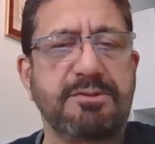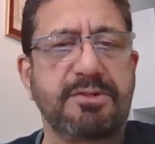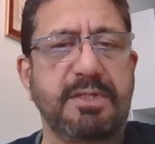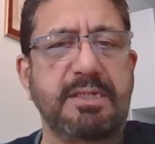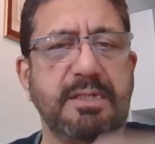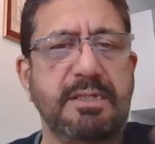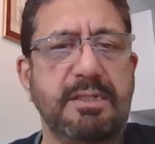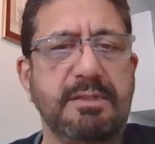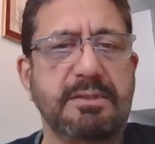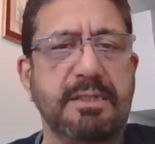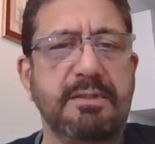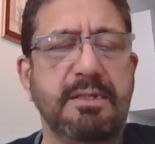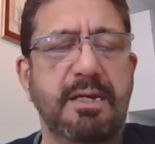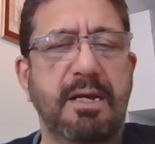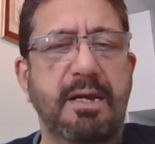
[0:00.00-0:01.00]
trees,
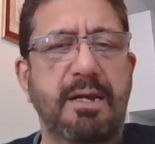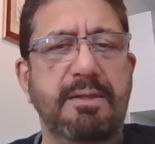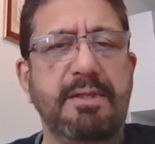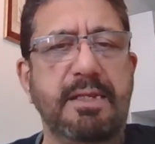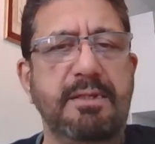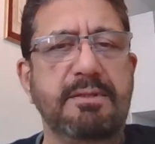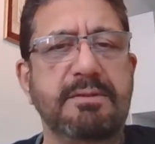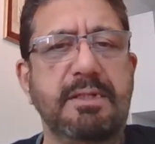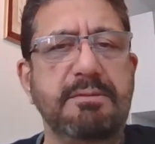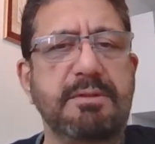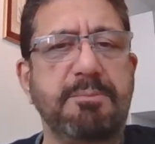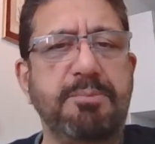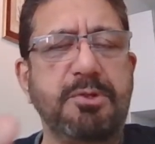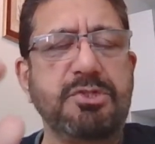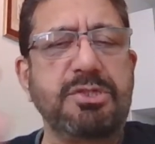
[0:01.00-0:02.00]
and they
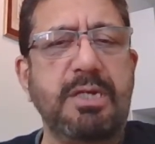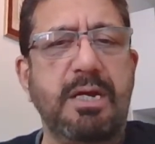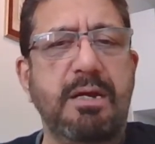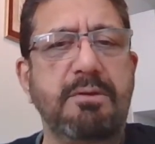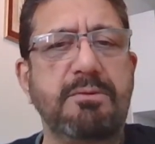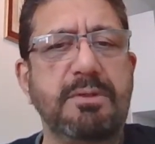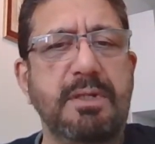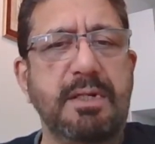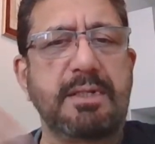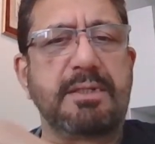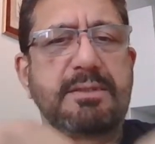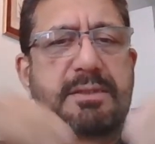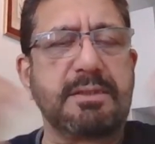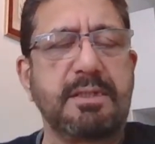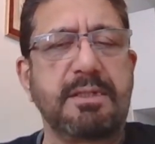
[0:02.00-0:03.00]
put down a
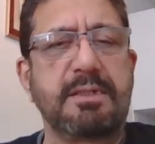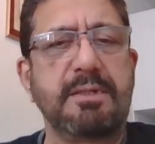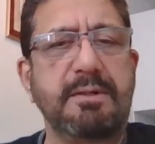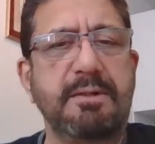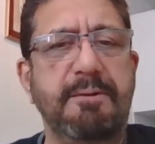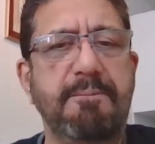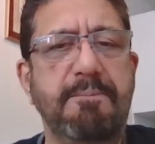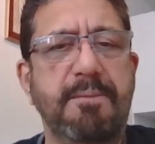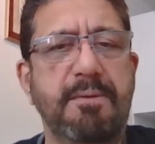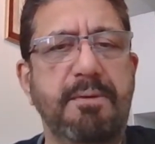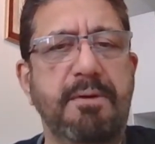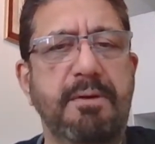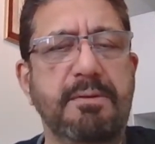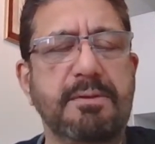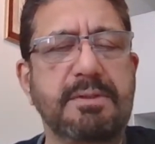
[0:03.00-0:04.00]
certain
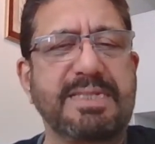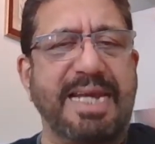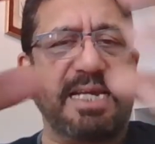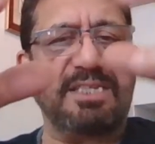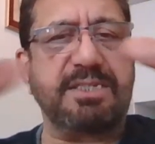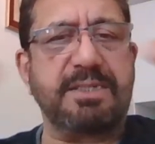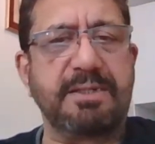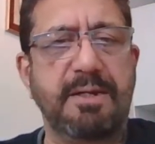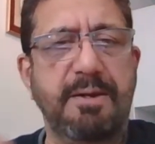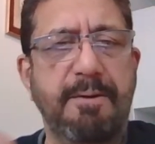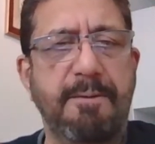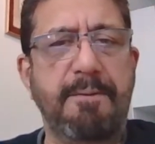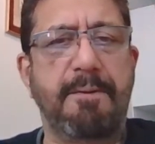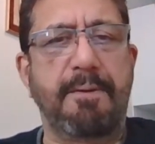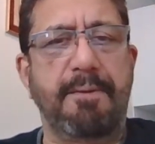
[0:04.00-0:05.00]
sketch
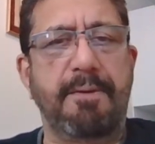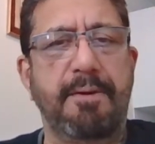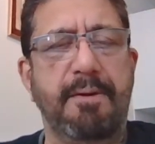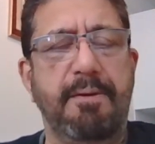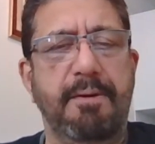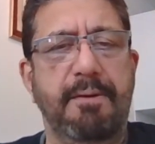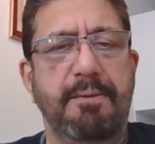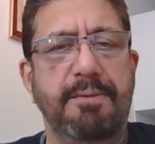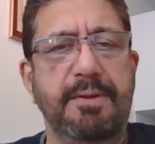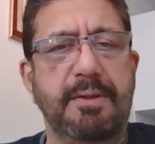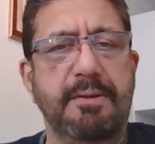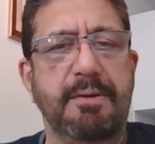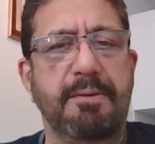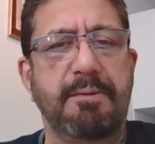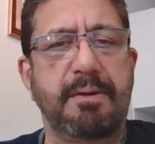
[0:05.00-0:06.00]
on
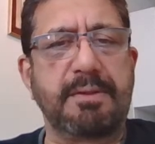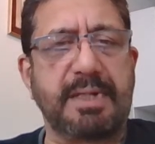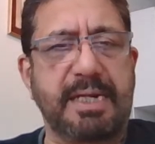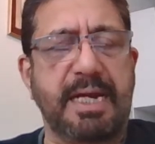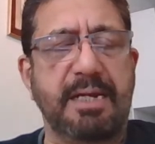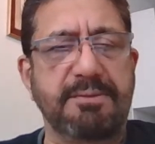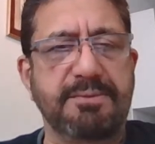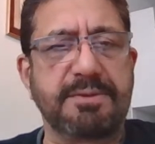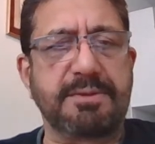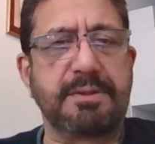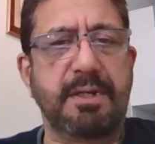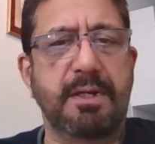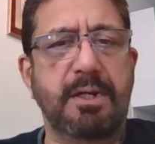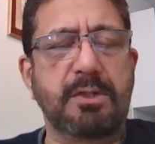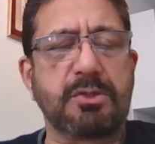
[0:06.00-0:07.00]
the canvas.
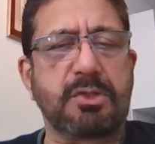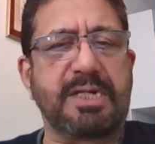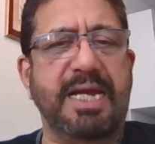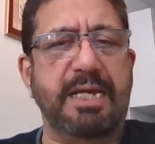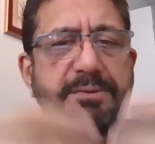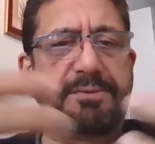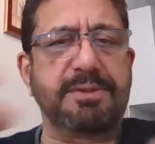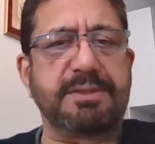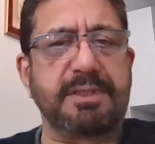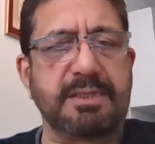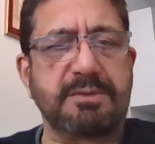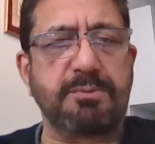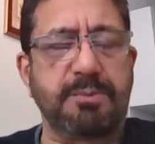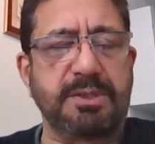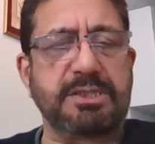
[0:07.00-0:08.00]
The canvas
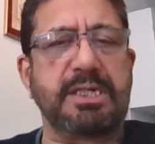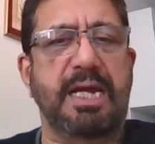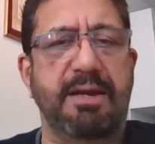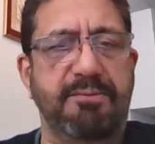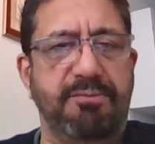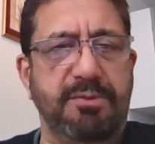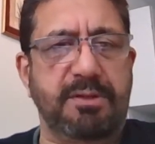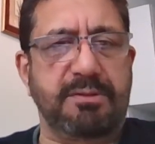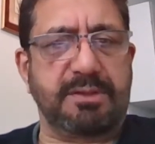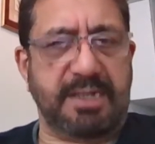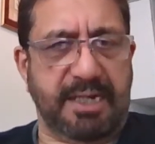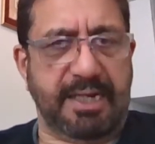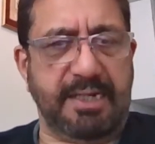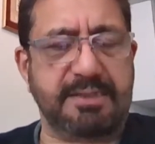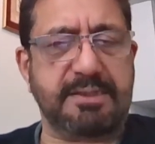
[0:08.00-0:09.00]
is which
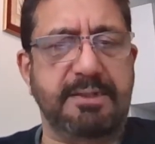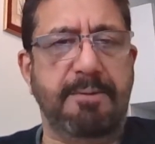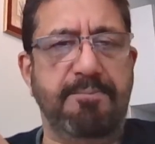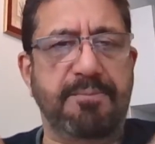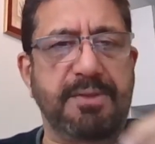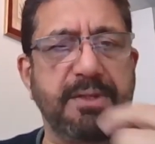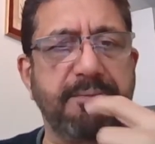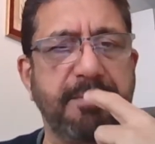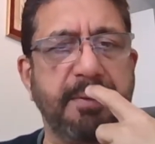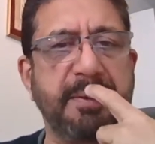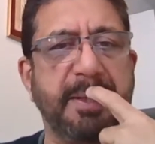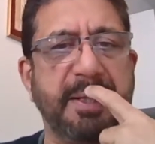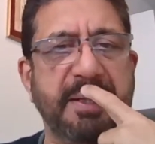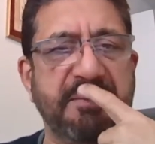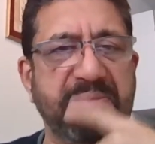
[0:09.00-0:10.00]
takes different
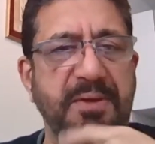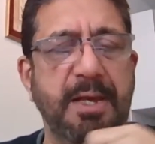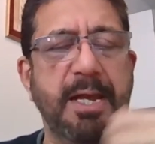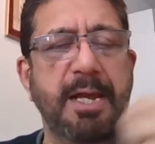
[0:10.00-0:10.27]
kind of